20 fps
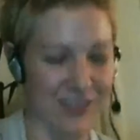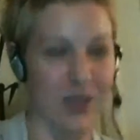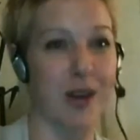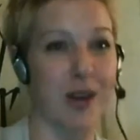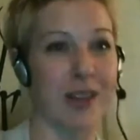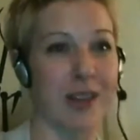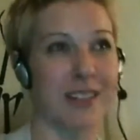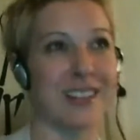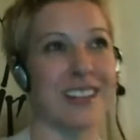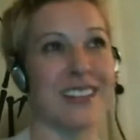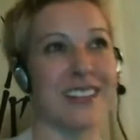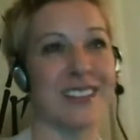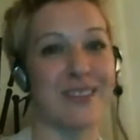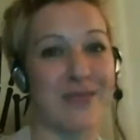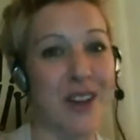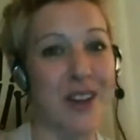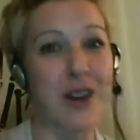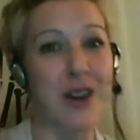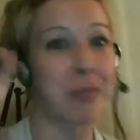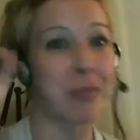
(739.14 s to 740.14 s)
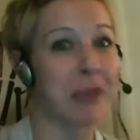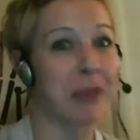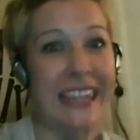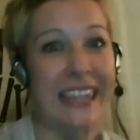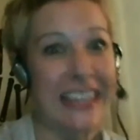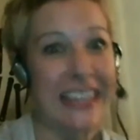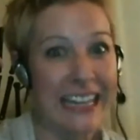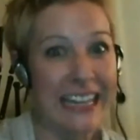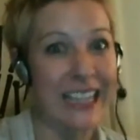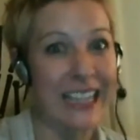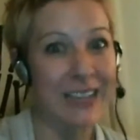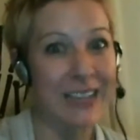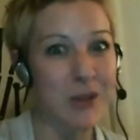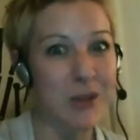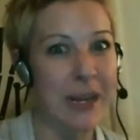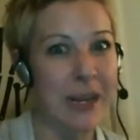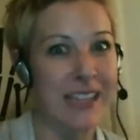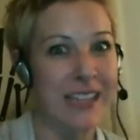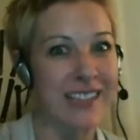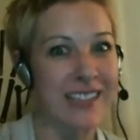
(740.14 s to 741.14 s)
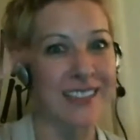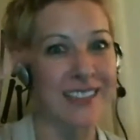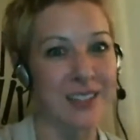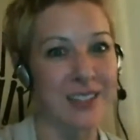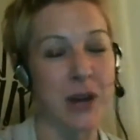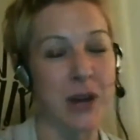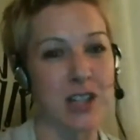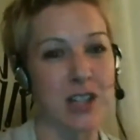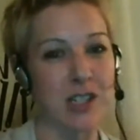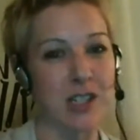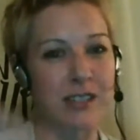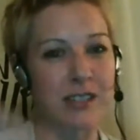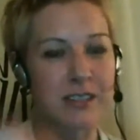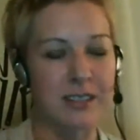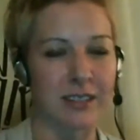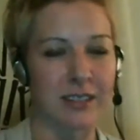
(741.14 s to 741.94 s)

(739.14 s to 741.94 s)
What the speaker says: So at the very beginning of 26, it crashes.